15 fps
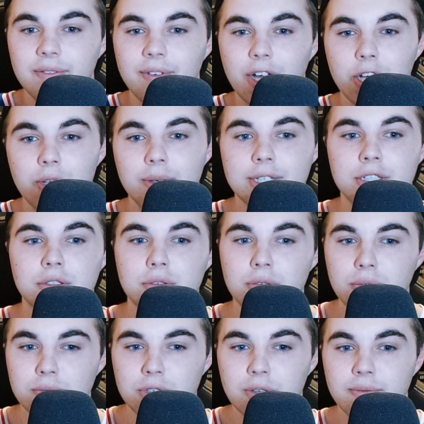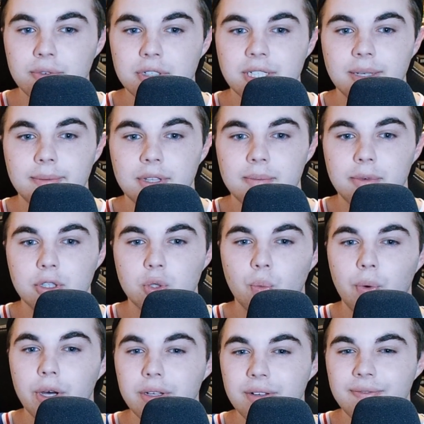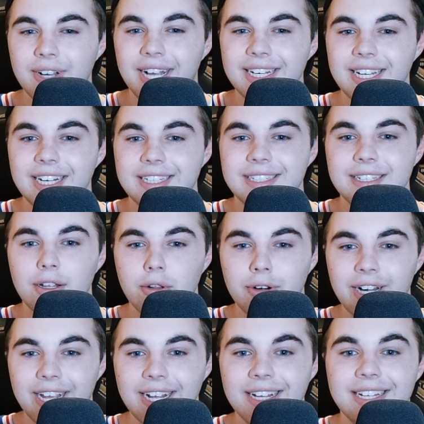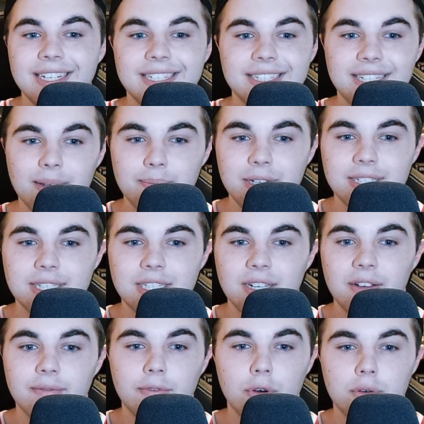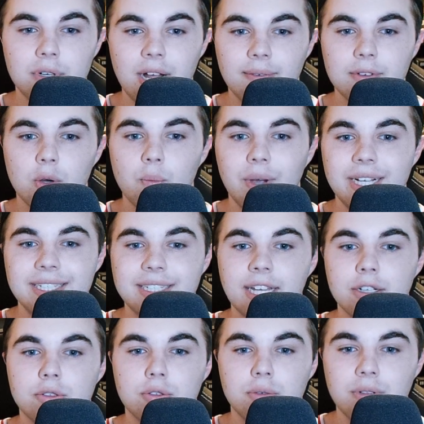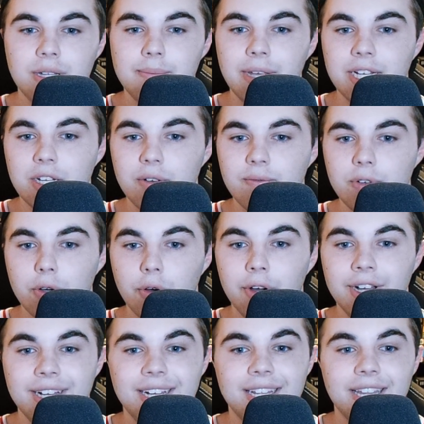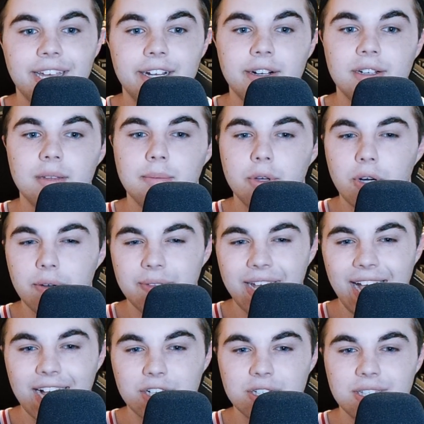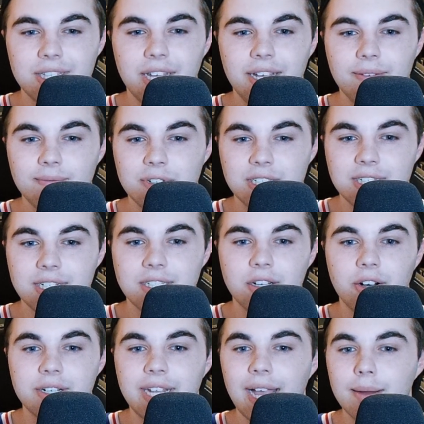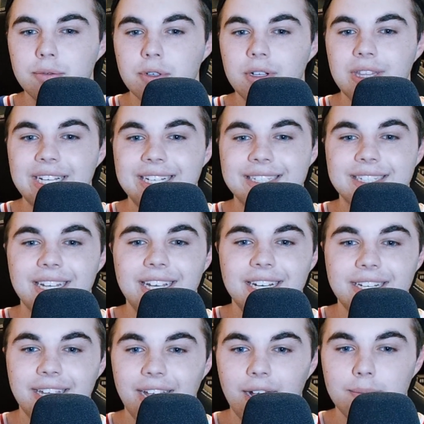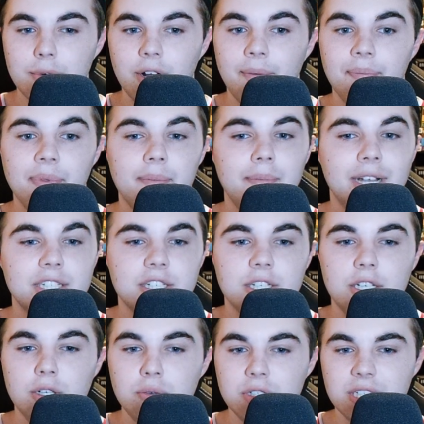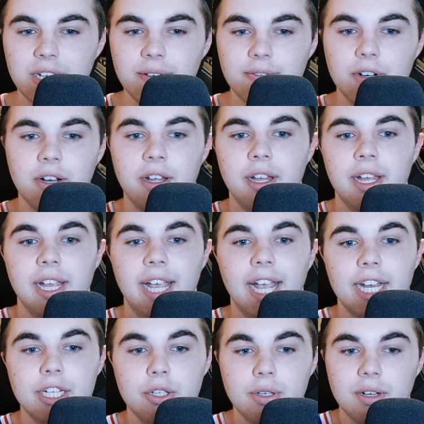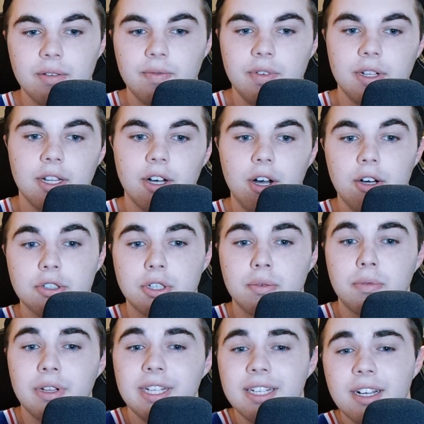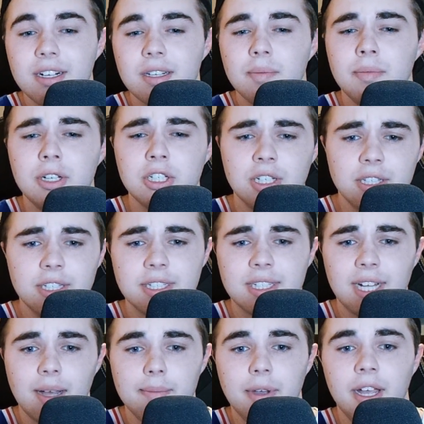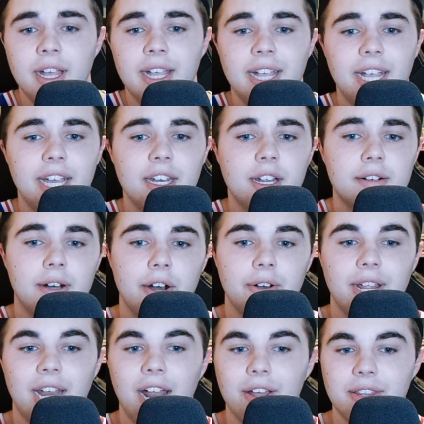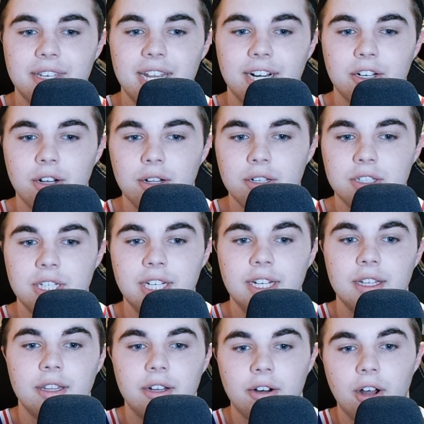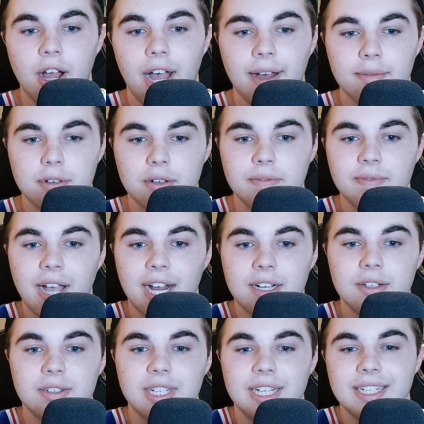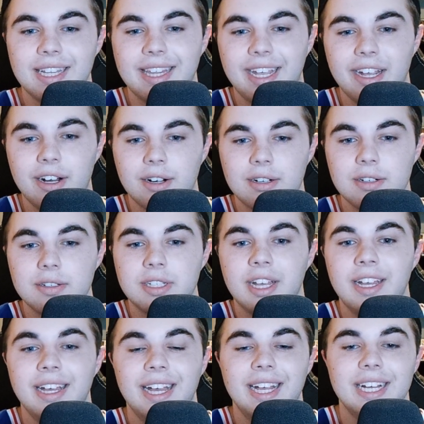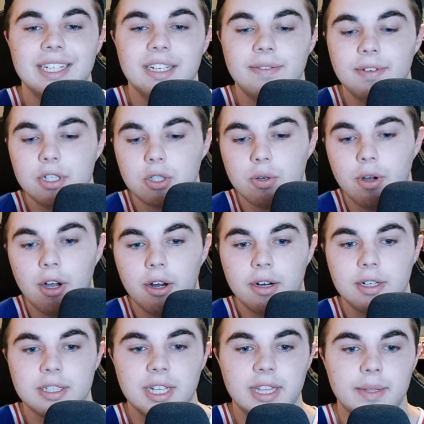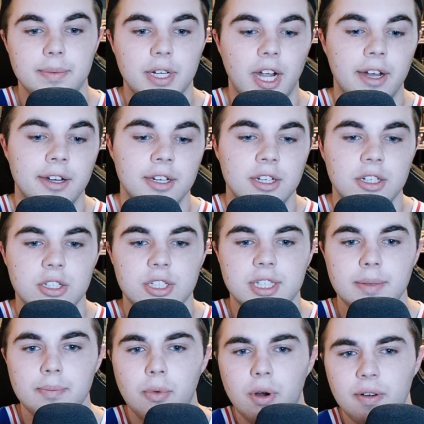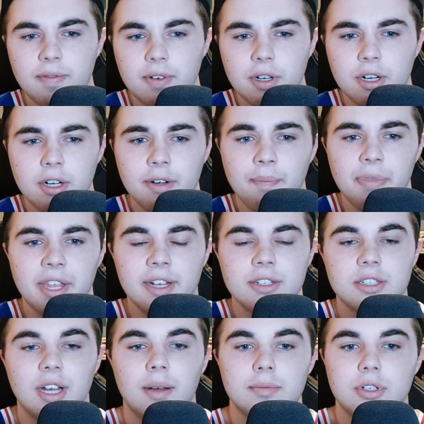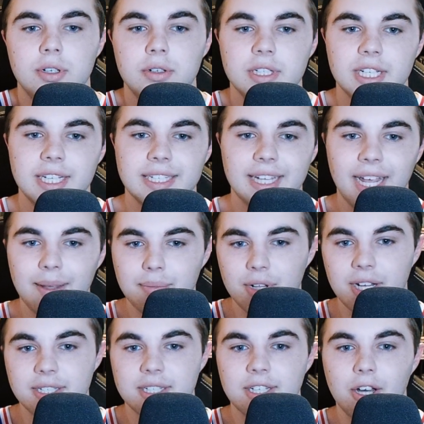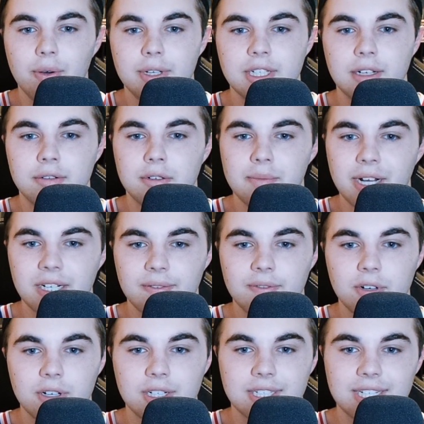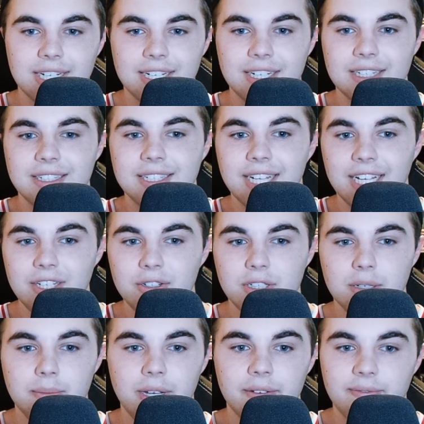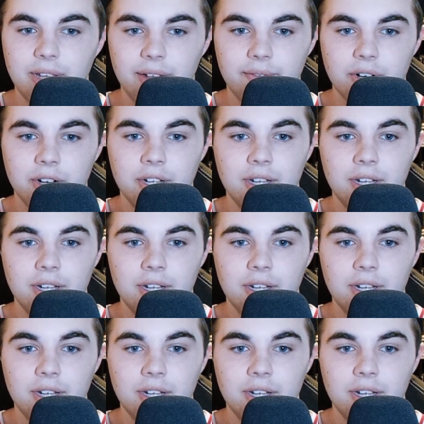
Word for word: value is through the roof with some of the most well defined and exhilarating set pieces photographed in ways that truly make you feel like you're in the middle of the action. The emphasis on capturing things in camera makes a huge difference and you can feel it. Also, really dug the mission this time and around and how the technology thereafter factors into the characters individual arcs. And then we got some more for her. Tom Cruise is A plus as always, and Rebecca Ferguson continues to be a favorite.